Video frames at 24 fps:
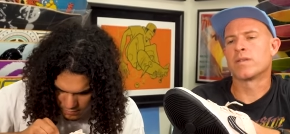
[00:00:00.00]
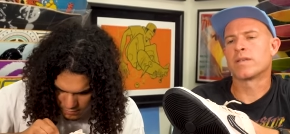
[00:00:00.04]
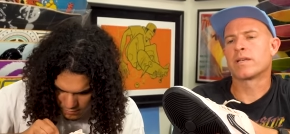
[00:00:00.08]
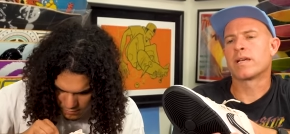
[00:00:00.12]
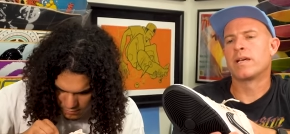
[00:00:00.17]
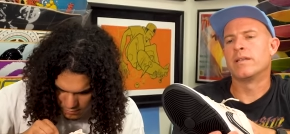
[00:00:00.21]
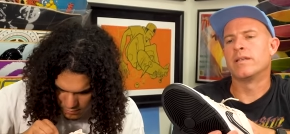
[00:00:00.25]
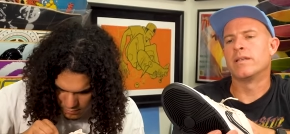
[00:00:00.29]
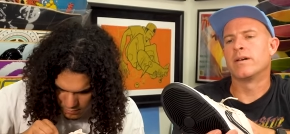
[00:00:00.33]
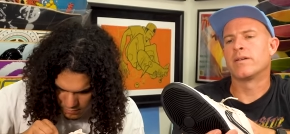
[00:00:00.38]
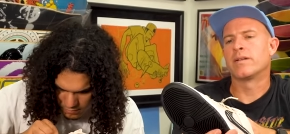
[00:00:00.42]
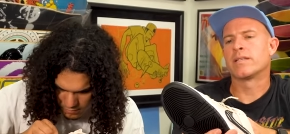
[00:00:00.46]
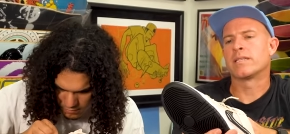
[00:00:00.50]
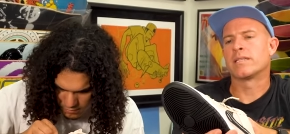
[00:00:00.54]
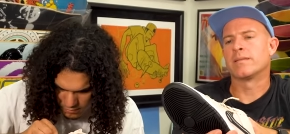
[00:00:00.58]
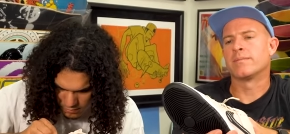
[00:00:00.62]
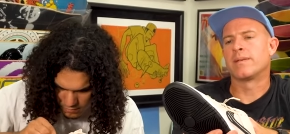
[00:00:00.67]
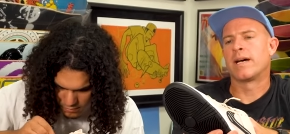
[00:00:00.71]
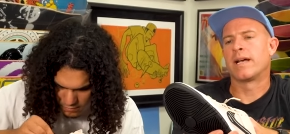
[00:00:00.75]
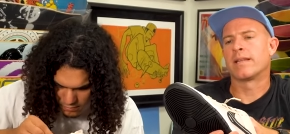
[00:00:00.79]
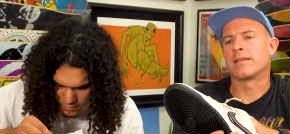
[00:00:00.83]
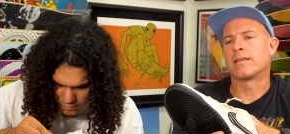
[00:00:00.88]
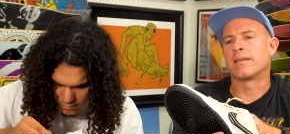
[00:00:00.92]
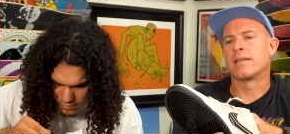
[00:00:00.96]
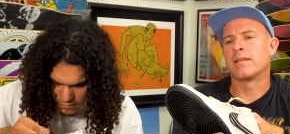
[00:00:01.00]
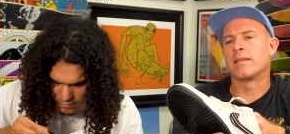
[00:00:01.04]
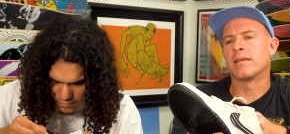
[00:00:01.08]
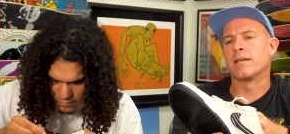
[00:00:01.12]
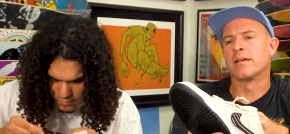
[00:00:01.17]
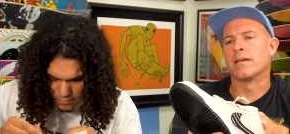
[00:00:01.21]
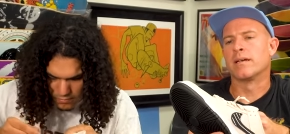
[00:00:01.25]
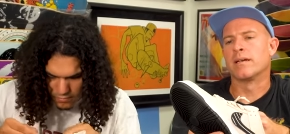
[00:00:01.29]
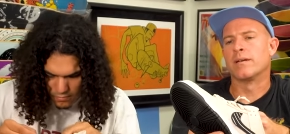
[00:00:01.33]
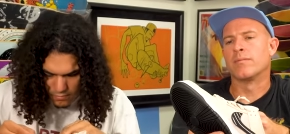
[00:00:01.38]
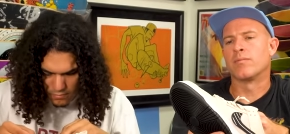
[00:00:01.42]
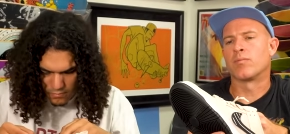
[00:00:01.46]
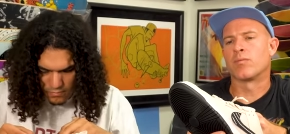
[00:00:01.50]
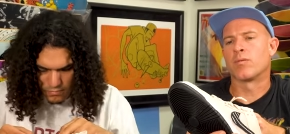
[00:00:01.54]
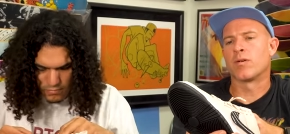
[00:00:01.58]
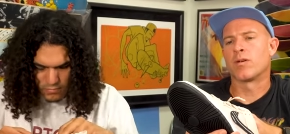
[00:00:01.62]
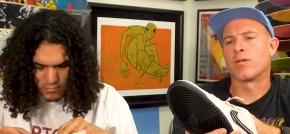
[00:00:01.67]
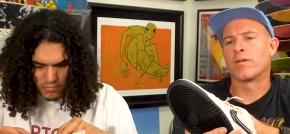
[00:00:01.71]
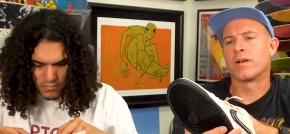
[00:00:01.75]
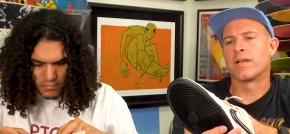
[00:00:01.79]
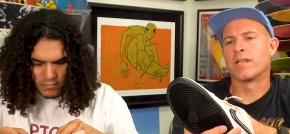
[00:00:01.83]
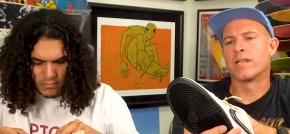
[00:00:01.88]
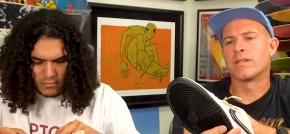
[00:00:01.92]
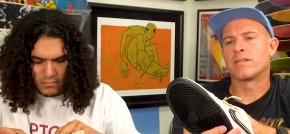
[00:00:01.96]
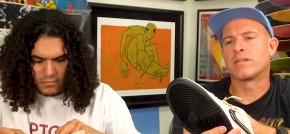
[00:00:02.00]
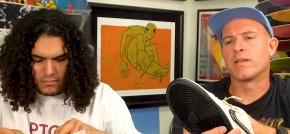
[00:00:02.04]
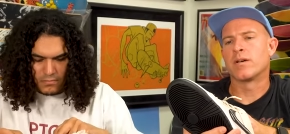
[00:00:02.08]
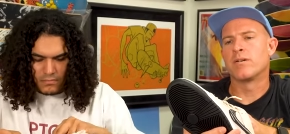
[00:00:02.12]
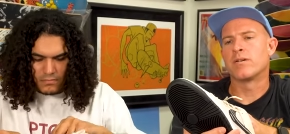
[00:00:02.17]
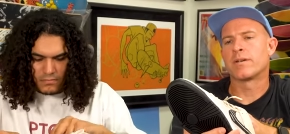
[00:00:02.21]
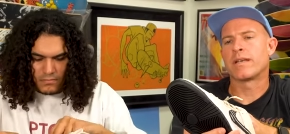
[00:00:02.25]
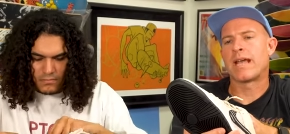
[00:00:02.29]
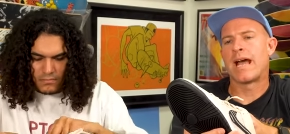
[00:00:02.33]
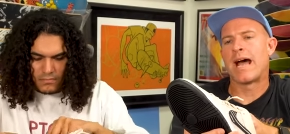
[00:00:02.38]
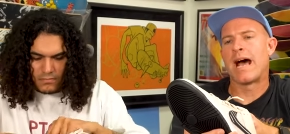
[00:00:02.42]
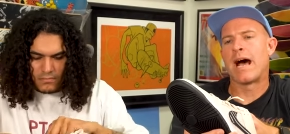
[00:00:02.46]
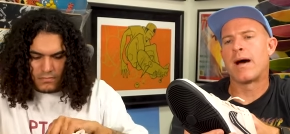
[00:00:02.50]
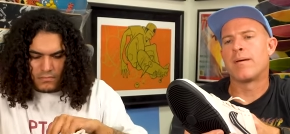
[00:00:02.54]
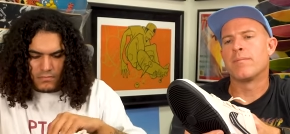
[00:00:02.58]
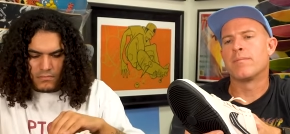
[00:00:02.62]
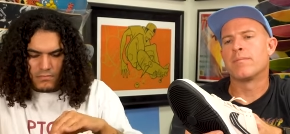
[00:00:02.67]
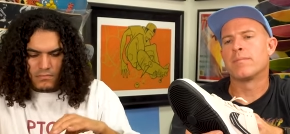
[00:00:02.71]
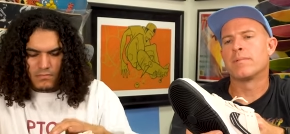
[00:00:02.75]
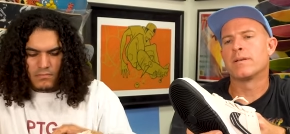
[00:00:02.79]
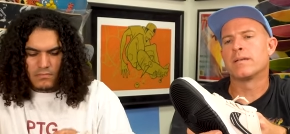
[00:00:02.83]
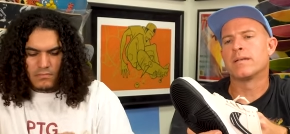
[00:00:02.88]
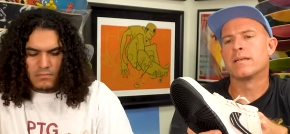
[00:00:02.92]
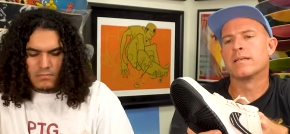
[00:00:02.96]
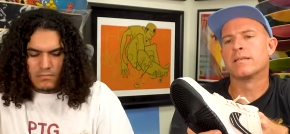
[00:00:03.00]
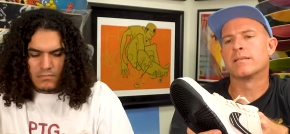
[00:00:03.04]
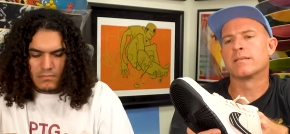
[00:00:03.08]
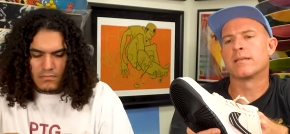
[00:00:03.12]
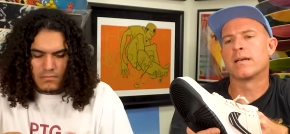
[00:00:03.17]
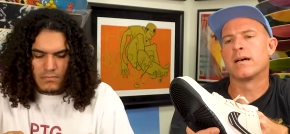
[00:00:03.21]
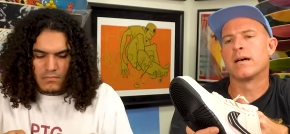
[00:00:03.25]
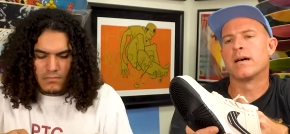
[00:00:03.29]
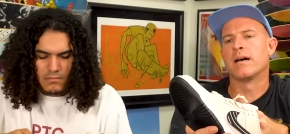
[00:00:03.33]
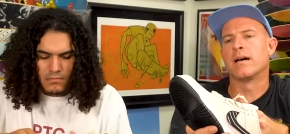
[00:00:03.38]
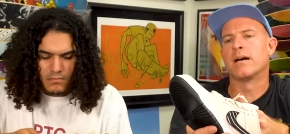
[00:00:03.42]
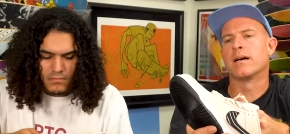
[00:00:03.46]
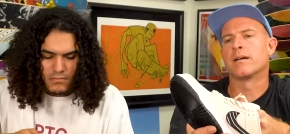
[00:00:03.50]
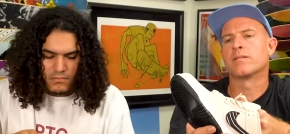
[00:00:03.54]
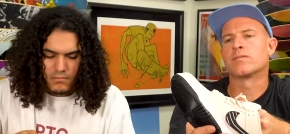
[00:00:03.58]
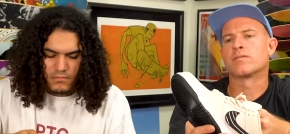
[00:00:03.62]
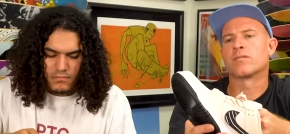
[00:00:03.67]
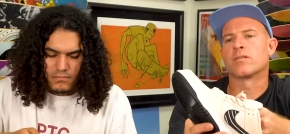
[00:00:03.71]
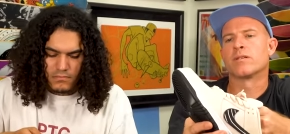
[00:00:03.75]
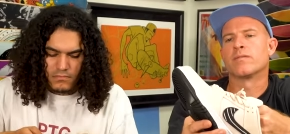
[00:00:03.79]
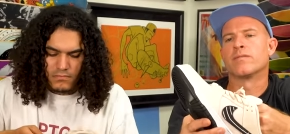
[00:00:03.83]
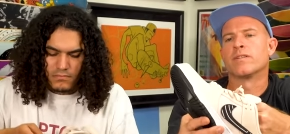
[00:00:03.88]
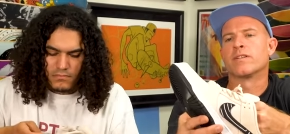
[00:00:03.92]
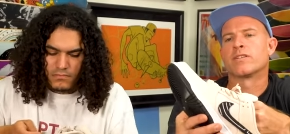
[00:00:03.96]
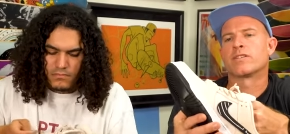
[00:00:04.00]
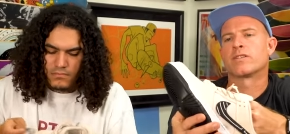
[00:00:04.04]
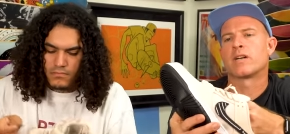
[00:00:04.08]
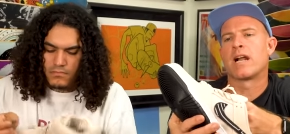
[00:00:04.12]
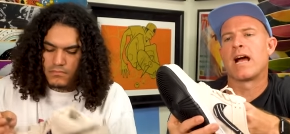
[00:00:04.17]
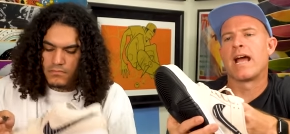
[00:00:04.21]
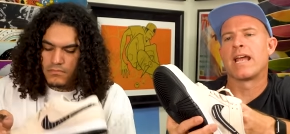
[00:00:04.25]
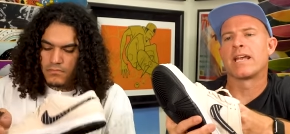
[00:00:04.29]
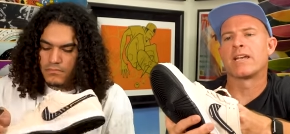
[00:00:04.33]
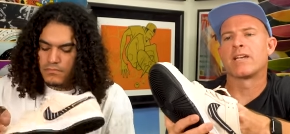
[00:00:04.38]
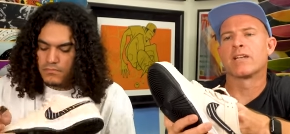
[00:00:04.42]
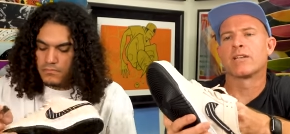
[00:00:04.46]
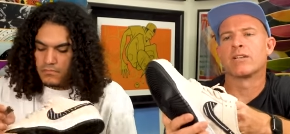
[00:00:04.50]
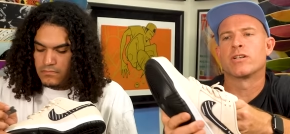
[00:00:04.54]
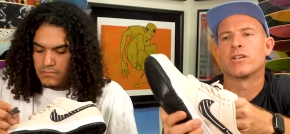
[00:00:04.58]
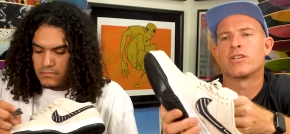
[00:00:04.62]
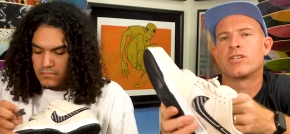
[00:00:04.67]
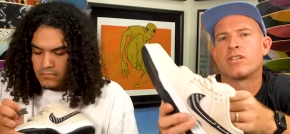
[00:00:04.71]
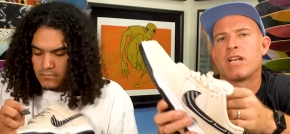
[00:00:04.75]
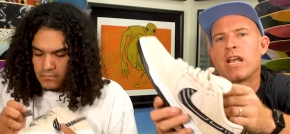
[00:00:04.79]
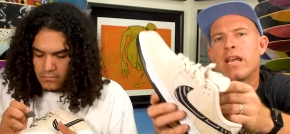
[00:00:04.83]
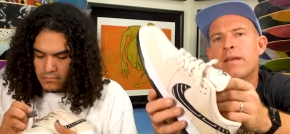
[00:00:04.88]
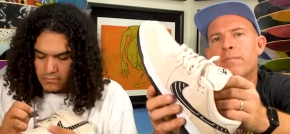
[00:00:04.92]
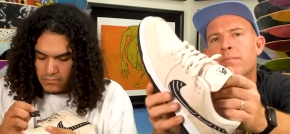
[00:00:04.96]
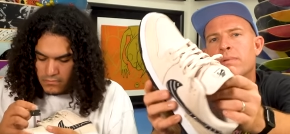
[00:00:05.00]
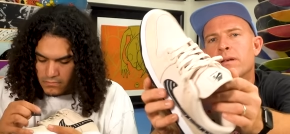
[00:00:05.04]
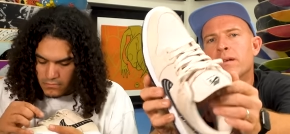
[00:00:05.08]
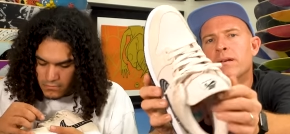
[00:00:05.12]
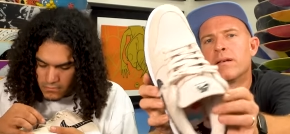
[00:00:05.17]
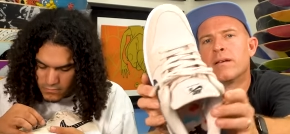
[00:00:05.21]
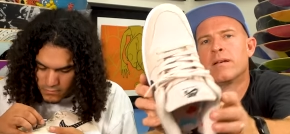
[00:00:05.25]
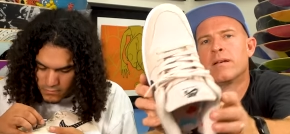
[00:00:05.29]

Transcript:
Speaker 1: one thing I noticed about the uh, embroidery on the toe cap is uh, sort of a triangular shape.